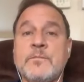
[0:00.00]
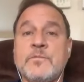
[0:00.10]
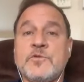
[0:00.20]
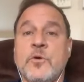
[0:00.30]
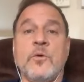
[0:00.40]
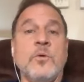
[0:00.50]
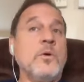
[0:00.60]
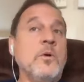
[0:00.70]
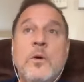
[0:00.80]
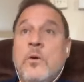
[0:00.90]
So
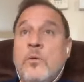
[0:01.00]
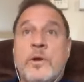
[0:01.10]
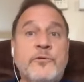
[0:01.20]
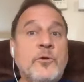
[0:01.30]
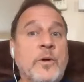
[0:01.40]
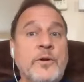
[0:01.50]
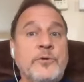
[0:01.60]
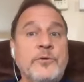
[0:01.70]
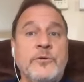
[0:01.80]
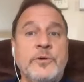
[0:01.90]
oh. whatever you want to
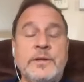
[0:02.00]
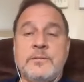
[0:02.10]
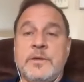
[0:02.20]
do, do it.